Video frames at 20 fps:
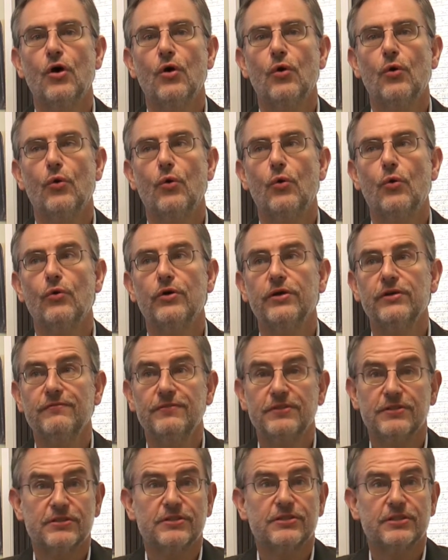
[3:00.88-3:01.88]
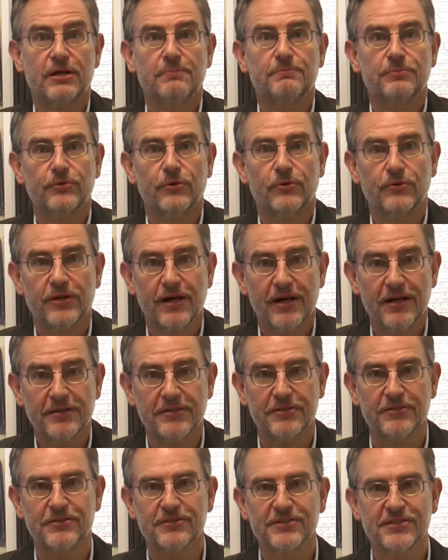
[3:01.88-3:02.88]
or even in some
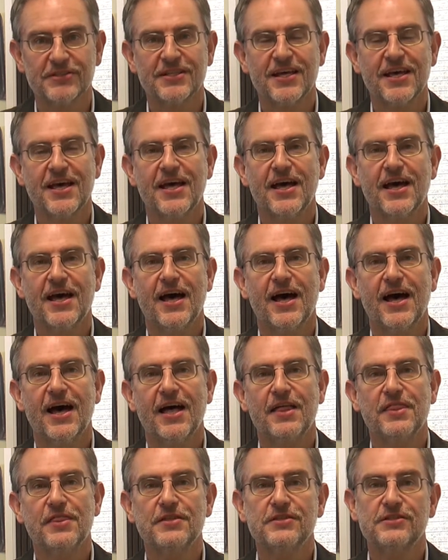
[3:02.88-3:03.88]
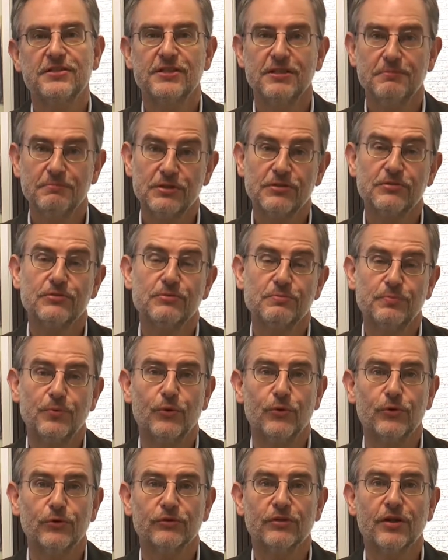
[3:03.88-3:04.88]
prokaryotes. And this seems to
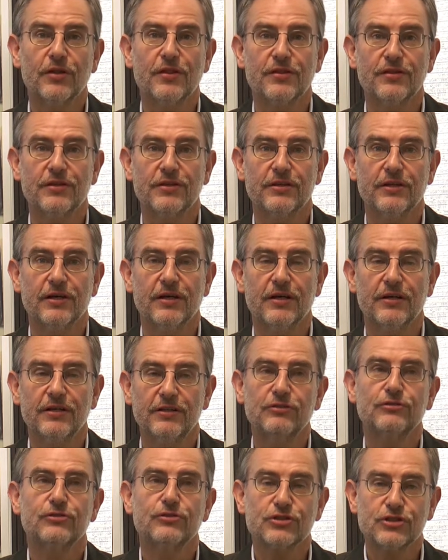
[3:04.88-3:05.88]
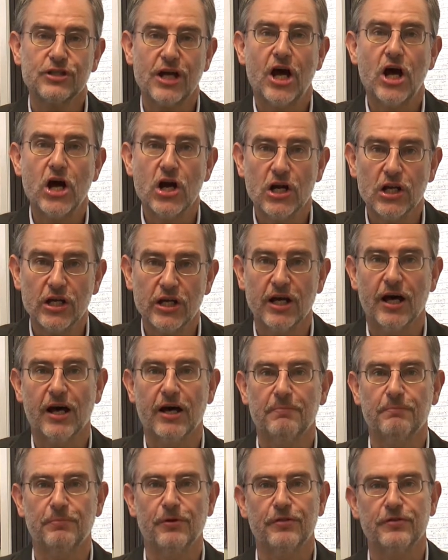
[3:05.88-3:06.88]
support the introns early
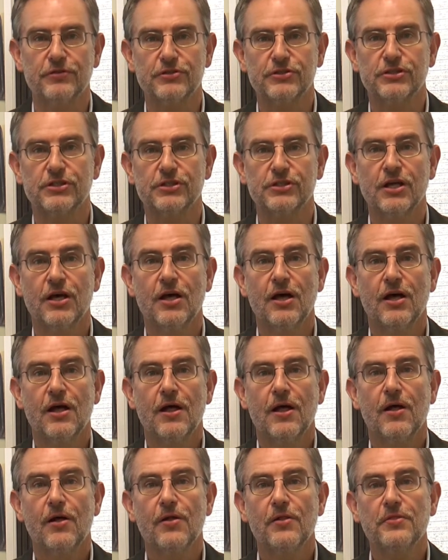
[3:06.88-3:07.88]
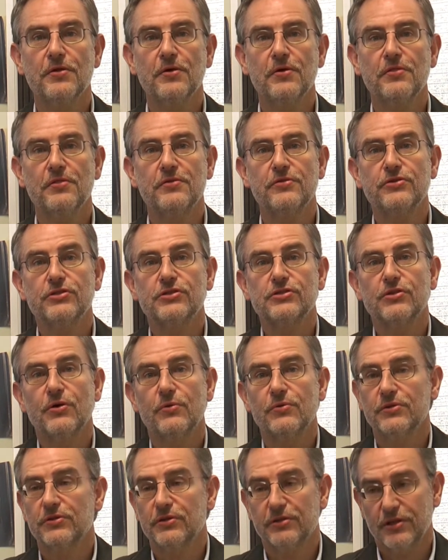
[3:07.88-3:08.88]
hypothesis, although there is no
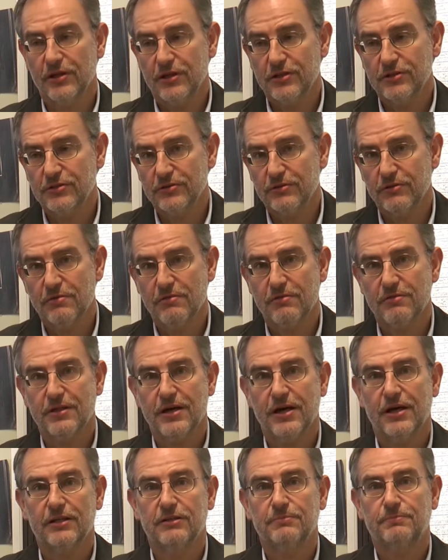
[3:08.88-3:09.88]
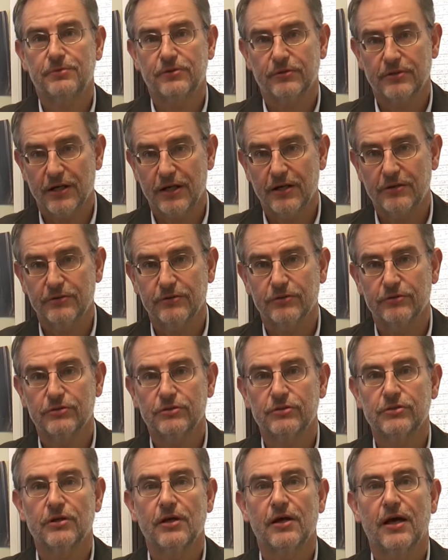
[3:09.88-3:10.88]
indication that
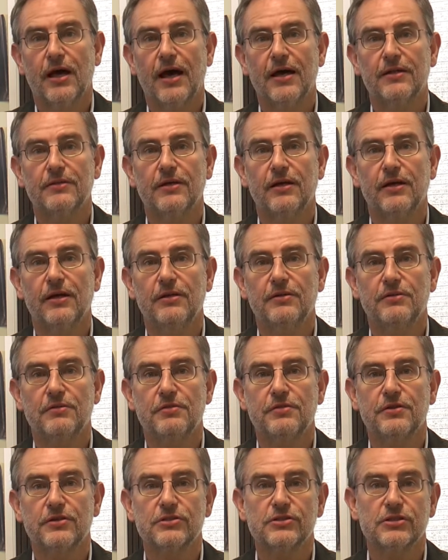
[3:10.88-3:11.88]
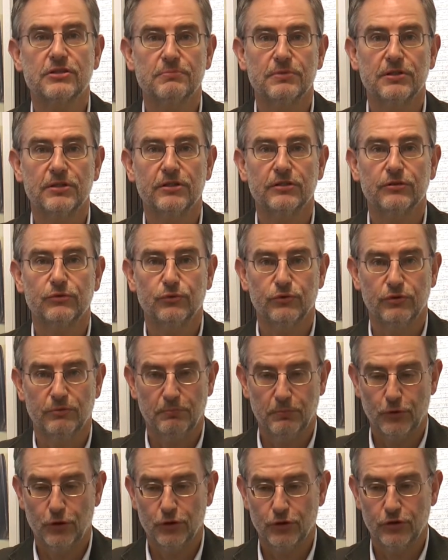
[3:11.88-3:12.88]
prokaryotes had anything similar to the
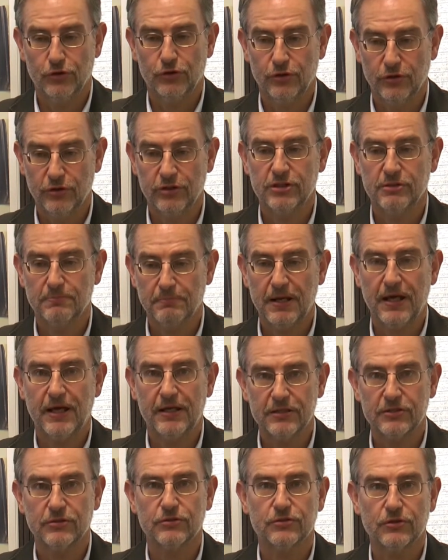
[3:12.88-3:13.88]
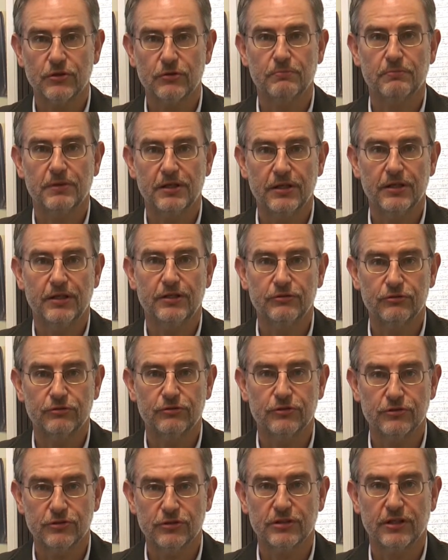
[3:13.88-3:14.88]
modern spliceosomal
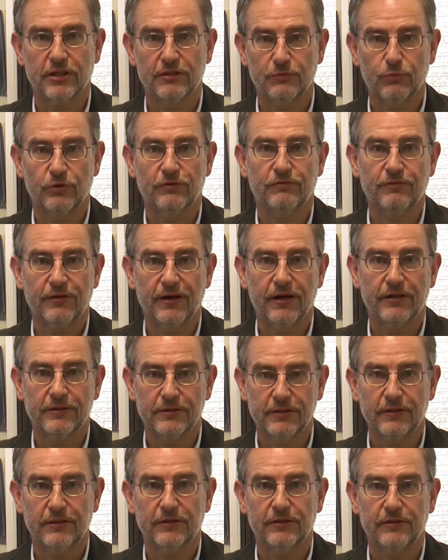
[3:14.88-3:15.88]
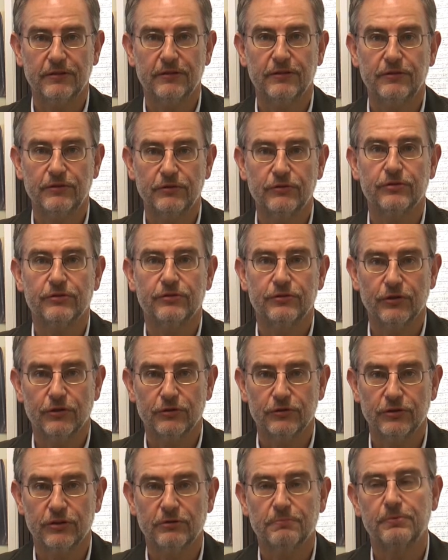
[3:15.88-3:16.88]
introns that we find in
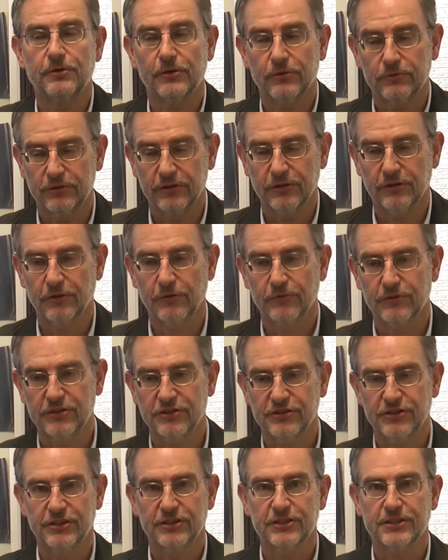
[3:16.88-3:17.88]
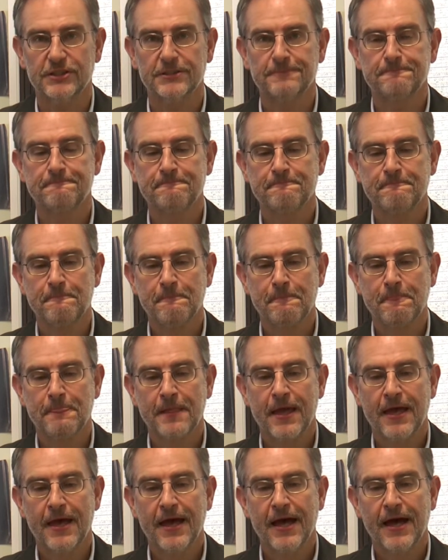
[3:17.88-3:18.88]
eukaryotic protein-coding genes.
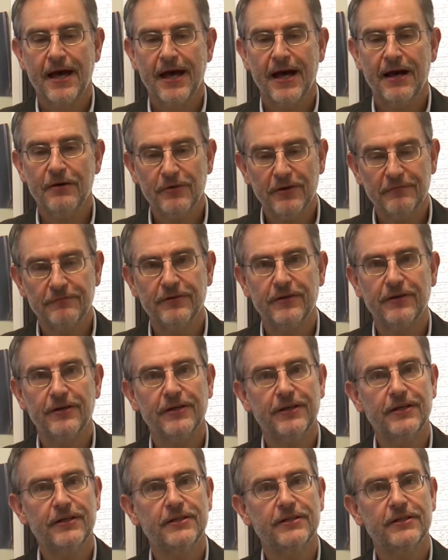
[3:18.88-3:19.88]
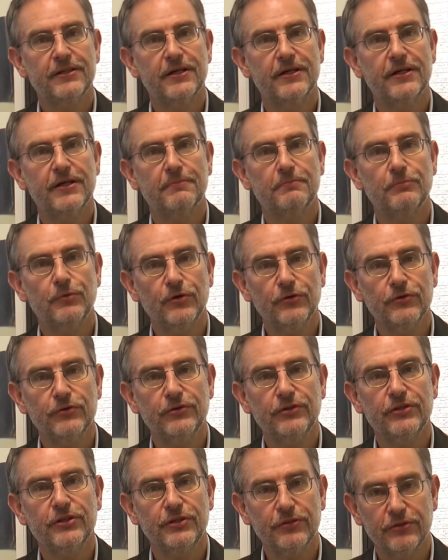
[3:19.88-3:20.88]
However, in
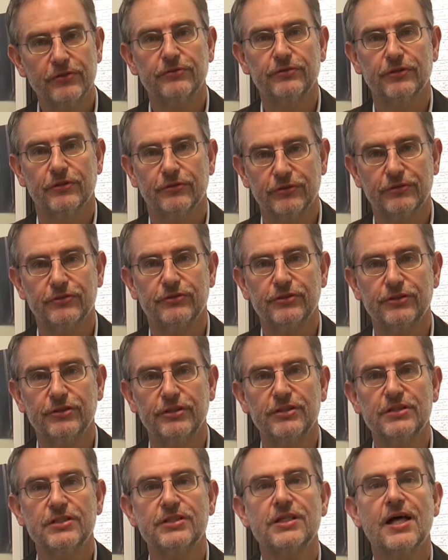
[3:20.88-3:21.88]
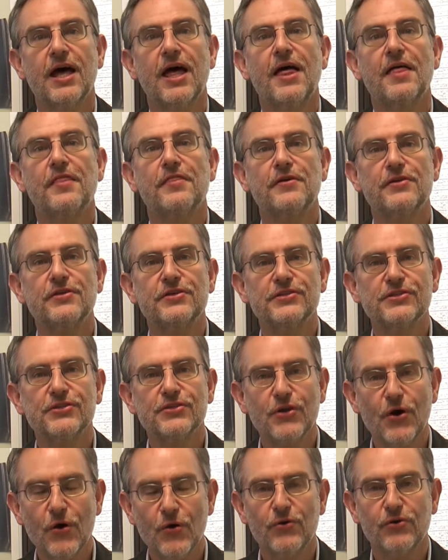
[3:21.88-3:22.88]
modern eukaryotic genes, there is
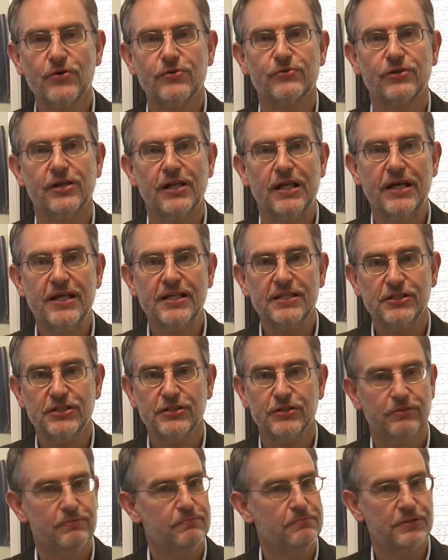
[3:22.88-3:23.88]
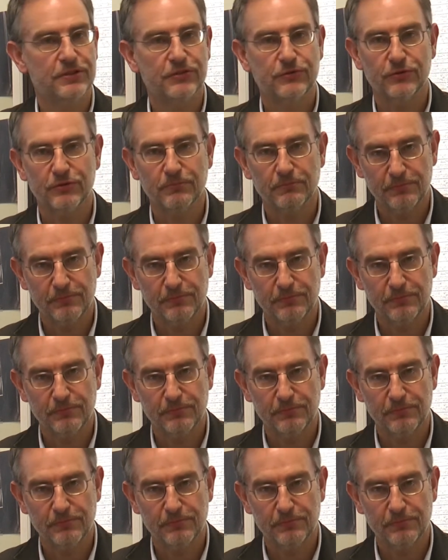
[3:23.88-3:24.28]
no correlation between